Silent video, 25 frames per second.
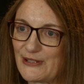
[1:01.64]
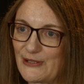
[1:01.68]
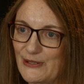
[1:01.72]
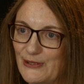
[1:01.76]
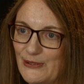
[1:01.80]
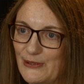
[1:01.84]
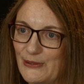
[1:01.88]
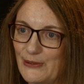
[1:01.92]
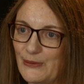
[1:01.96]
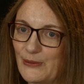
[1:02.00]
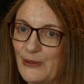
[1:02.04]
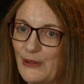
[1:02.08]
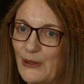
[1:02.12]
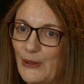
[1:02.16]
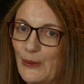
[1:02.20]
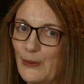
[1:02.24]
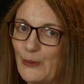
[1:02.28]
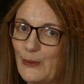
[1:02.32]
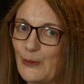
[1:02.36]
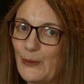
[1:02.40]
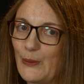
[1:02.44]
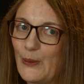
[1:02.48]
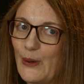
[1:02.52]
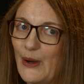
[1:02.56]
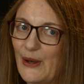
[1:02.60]
to
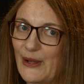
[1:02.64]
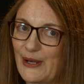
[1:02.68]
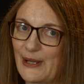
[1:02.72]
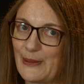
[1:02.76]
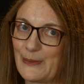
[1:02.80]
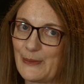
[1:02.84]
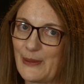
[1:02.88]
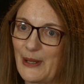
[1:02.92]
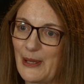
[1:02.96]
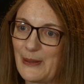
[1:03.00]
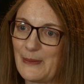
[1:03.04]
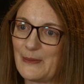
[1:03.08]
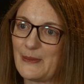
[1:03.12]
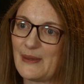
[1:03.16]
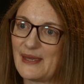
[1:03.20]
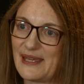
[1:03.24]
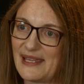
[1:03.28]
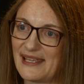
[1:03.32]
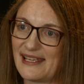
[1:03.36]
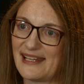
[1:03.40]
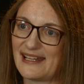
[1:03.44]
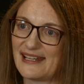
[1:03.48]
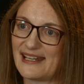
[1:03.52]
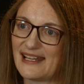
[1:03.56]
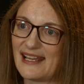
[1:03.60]
what it might
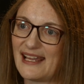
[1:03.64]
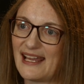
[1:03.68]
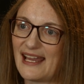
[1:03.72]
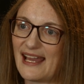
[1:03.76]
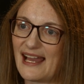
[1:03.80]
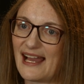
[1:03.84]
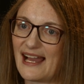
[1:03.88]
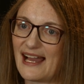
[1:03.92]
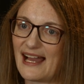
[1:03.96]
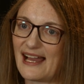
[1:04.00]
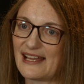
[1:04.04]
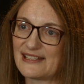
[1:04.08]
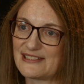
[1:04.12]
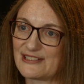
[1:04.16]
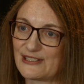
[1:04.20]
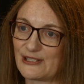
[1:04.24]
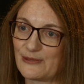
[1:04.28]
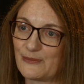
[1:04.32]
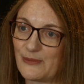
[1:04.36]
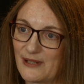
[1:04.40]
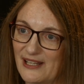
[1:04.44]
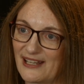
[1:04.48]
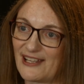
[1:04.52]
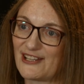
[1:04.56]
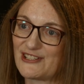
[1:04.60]
mean to
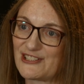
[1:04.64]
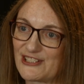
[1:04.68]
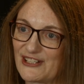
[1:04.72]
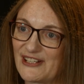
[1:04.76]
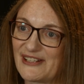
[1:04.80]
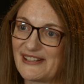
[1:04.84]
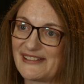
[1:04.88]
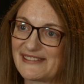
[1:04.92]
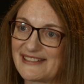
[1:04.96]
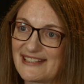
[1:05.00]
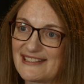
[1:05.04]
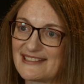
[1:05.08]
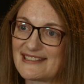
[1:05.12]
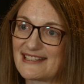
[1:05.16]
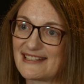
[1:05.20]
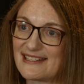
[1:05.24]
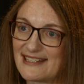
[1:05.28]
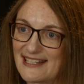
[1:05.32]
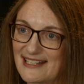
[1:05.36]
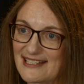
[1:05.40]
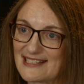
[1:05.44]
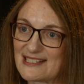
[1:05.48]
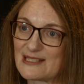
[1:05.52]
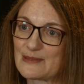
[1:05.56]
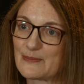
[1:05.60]
bring a child into
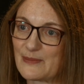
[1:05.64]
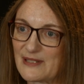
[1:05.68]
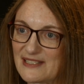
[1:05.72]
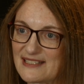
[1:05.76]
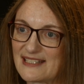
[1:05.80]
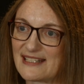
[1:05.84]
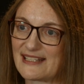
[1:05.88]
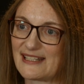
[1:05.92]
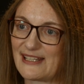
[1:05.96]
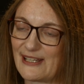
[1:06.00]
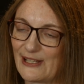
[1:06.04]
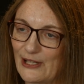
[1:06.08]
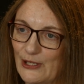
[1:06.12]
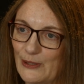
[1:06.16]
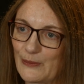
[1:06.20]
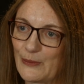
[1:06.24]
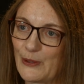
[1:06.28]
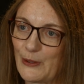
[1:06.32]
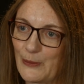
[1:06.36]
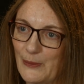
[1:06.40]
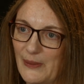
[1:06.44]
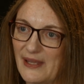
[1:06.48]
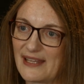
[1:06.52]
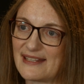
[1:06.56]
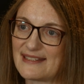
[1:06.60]
this particular
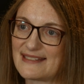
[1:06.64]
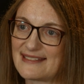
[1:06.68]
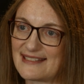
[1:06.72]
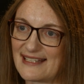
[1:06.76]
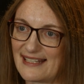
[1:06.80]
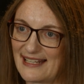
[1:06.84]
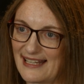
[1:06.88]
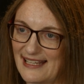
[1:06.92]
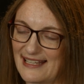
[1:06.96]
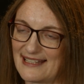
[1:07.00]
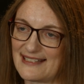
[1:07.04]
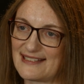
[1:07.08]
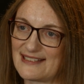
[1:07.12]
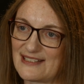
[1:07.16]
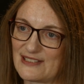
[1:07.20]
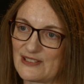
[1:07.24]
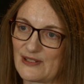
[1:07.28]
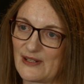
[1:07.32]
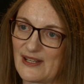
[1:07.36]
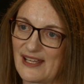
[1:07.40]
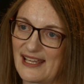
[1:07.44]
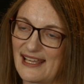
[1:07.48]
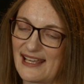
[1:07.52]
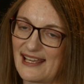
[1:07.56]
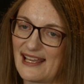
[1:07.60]
moment in
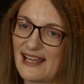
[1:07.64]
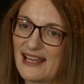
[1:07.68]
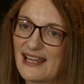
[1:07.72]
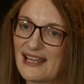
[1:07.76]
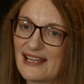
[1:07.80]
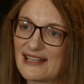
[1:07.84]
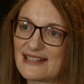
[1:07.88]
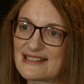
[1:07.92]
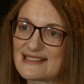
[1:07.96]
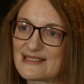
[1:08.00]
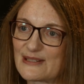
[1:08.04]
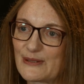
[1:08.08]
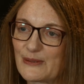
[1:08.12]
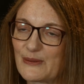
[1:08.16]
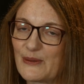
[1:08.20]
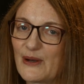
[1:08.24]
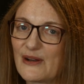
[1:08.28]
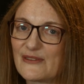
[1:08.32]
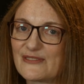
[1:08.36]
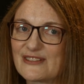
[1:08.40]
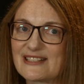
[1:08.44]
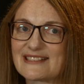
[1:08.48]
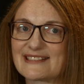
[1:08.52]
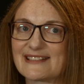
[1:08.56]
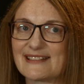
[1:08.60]
history. So
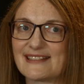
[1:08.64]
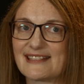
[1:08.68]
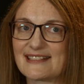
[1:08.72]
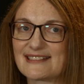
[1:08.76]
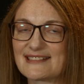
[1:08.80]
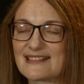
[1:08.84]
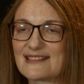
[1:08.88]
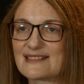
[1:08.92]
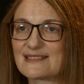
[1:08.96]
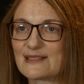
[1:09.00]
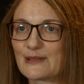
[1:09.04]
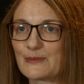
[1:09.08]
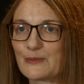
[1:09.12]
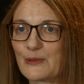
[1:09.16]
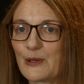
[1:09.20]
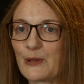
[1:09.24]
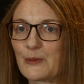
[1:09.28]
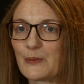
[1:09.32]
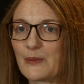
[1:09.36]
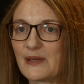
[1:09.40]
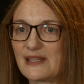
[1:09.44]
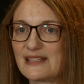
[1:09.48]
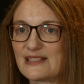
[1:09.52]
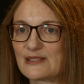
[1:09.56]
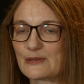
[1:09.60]
obviously this is a
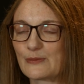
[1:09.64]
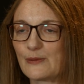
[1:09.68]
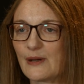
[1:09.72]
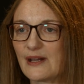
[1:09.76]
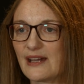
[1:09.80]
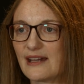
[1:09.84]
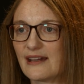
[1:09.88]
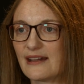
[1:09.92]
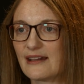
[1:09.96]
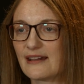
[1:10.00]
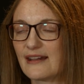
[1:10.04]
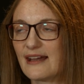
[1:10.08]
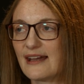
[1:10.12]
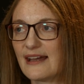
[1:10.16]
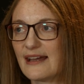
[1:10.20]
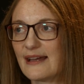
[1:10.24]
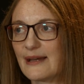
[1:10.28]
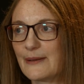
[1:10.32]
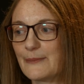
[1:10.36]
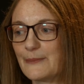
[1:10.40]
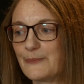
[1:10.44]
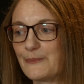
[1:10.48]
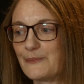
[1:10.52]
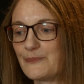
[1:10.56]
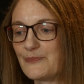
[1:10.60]
moment where
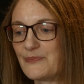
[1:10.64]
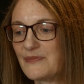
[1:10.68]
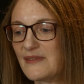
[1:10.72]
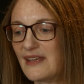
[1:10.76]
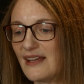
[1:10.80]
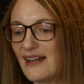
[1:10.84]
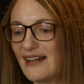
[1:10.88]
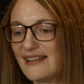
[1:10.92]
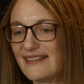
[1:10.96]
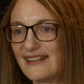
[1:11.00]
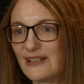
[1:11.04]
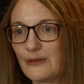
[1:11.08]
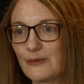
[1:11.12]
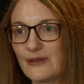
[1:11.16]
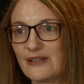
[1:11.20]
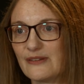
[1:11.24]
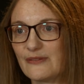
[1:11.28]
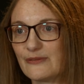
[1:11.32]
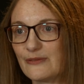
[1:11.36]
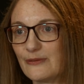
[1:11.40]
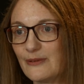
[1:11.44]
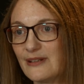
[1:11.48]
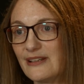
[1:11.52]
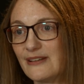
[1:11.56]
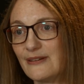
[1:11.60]
I think
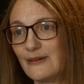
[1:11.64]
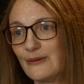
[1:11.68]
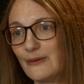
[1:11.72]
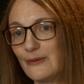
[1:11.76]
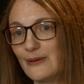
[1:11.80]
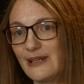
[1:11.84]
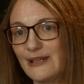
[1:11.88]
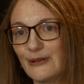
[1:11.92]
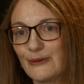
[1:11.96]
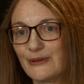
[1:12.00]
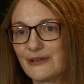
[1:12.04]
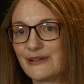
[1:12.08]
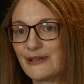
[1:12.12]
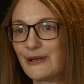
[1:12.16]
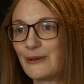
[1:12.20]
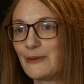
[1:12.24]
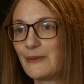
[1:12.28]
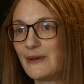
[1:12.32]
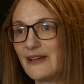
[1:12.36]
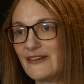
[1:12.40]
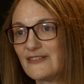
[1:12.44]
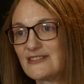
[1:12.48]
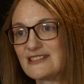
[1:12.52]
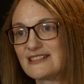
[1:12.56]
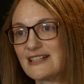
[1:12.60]
we all know
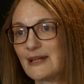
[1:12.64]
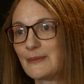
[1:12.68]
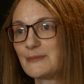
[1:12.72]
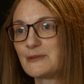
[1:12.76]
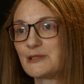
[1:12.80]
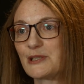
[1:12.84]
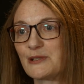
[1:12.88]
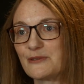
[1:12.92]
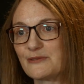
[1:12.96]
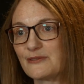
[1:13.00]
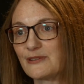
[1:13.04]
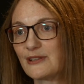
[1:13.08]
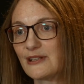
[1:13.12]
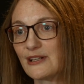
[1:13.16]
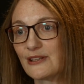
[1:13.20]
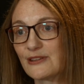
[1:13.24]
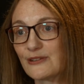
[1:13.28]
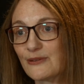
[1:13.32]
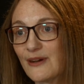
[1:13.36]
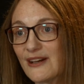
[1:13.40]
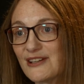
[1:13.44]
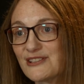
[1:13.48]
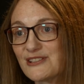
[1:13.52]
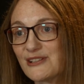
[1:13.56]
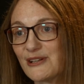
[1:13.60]
we've stepped over a
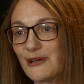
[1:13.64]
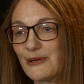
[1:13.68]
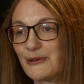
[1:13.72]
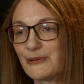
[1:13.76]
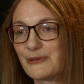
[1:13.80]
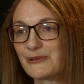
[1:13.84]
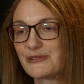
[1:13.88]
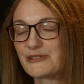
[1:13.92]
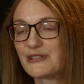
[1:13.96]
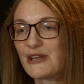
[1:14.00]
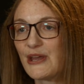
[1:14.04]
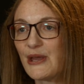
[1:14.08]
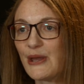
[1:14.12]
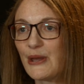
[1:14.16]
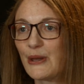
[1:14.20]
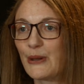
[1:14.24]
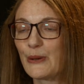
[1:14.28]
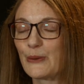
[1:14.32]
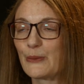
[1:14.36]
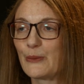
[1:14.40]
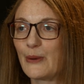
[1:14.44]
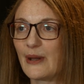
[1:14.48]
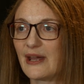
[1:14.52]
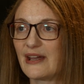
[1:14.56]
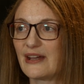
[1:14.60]
threshold
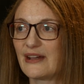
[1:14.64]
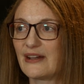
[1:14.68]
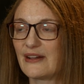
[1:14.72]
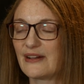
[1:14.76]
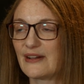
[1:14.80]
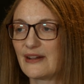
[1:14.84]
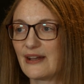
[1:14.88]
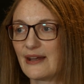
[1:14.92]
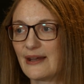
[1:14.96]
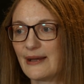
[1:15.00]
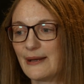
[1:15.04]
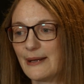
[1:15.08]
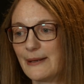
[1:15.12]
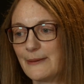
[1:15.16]
where